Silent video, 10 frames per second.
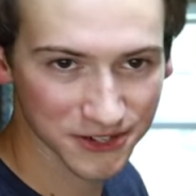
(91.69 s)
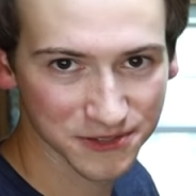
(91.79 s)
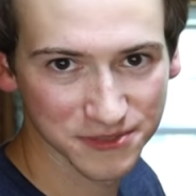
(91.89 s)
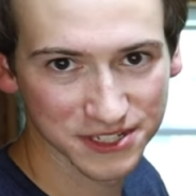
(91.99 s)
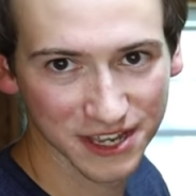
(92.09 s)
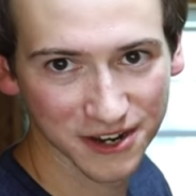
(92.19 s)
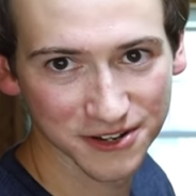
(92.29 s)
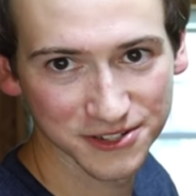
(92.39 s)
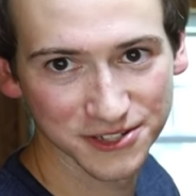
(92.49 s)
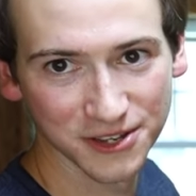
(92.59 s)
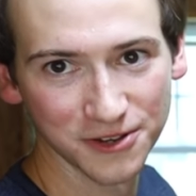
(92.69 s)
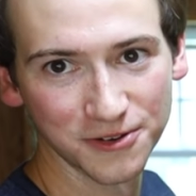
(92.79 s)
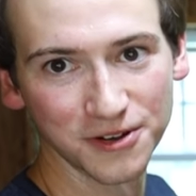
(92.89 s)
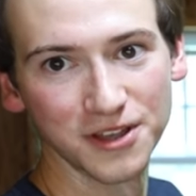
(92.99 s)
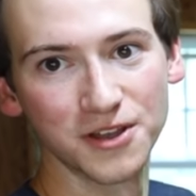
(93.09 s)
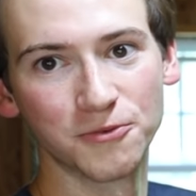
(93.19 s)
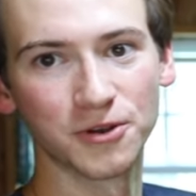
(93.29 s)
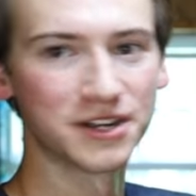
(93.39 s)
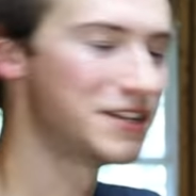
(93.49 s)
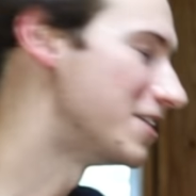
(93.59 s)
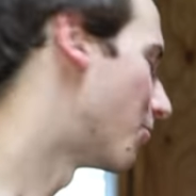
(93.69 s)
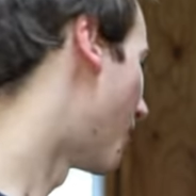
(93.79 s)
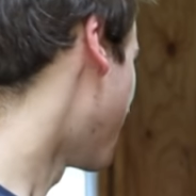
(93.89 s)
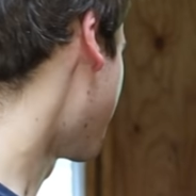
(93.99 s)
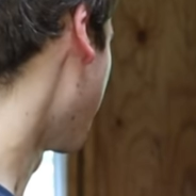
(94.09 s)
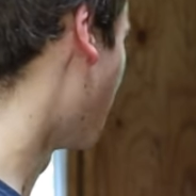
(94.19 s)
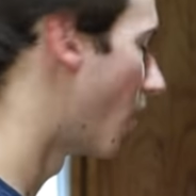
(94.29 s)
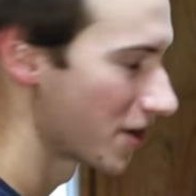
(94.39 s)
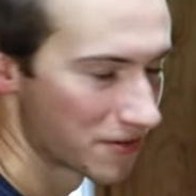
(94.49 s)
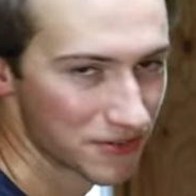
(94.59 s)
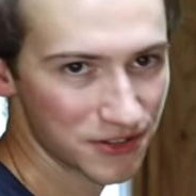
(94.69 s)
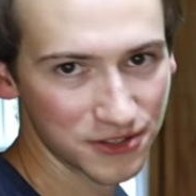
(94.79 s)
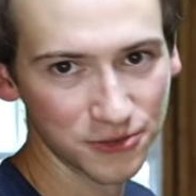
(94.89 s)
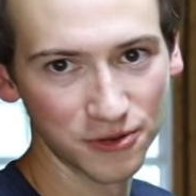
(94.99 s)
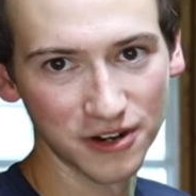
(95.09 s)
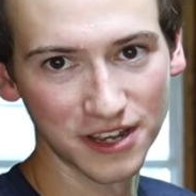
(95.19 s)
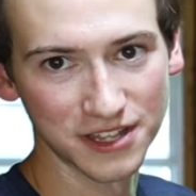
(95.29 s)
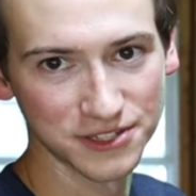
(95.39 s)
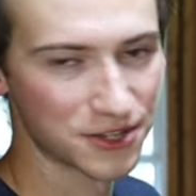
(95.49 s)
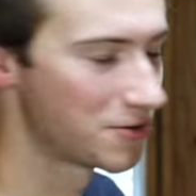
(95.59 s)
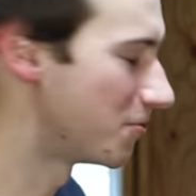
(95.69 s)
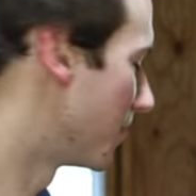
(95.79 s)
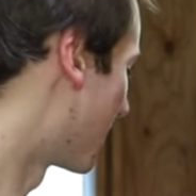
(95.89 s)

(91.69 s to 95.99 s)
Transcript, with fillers: there's some stairs, so we're gonna need a way to walk over to the door, and so we